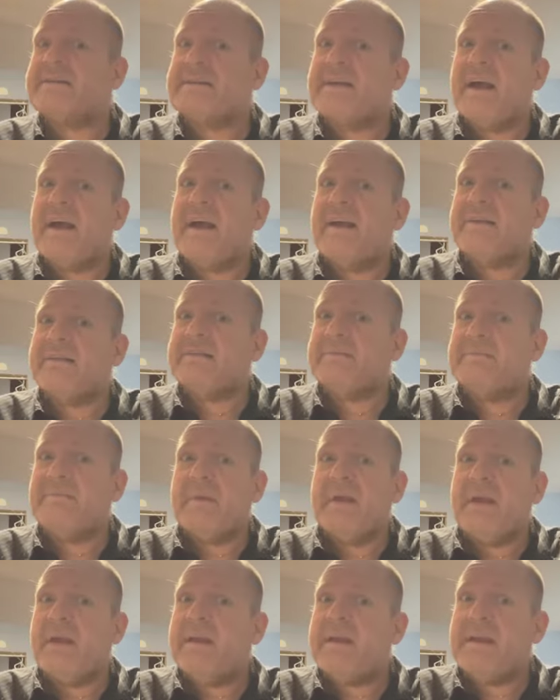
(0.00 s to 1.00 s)
has gotten
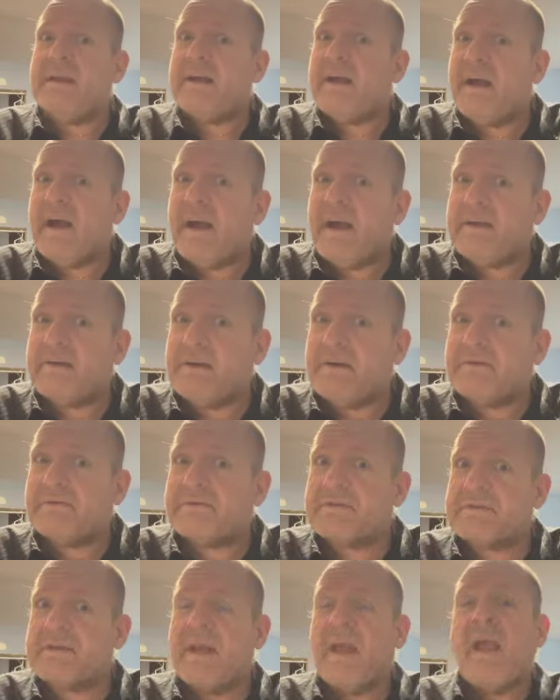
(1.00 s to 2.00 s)
many high
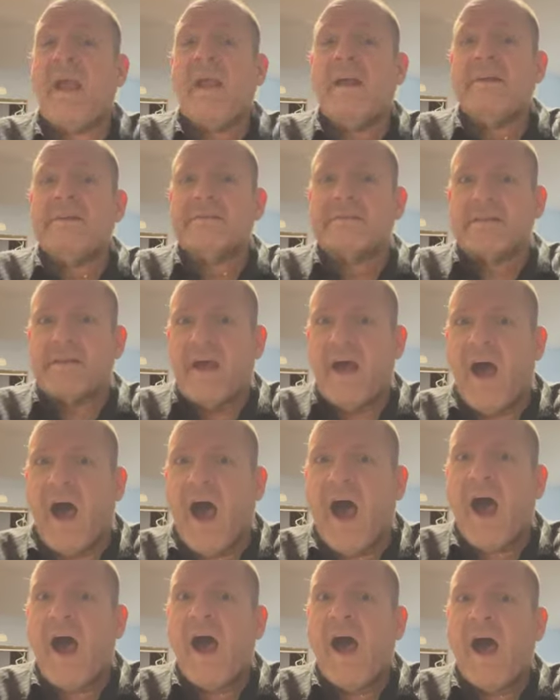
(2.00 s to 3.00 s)
notes.
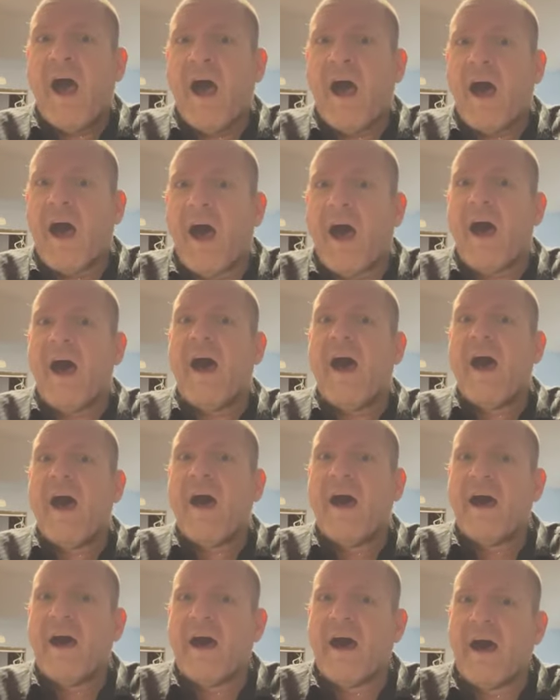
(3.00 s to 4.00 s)
Ta,
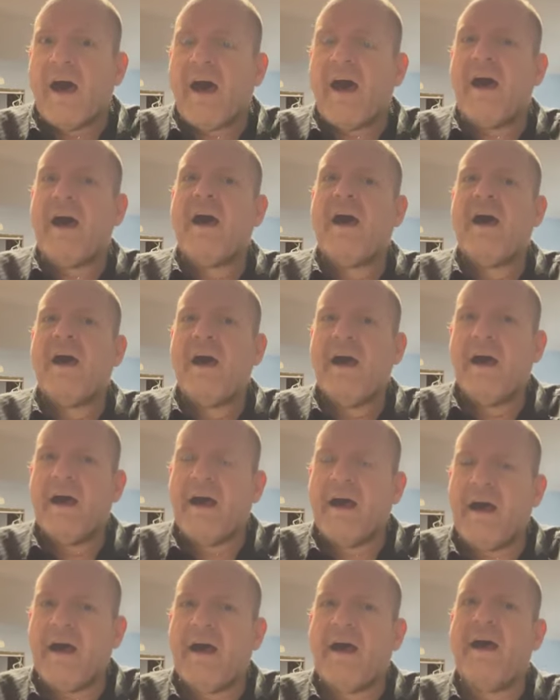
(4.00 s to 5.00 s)
ha, ha,
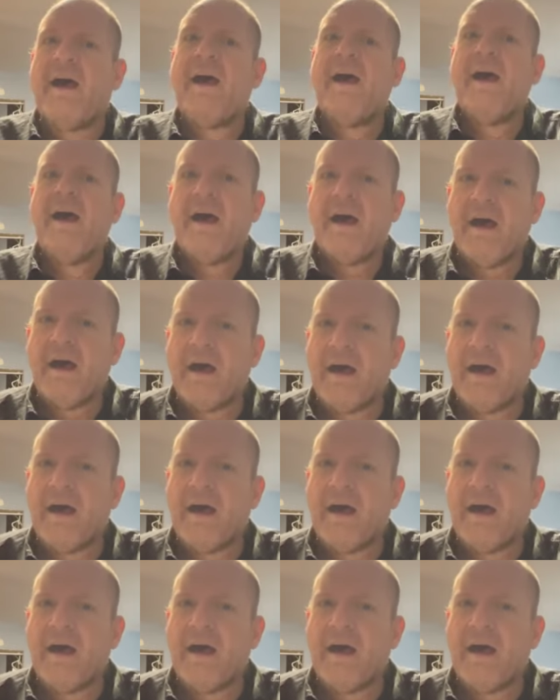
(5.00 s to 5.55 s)
ha,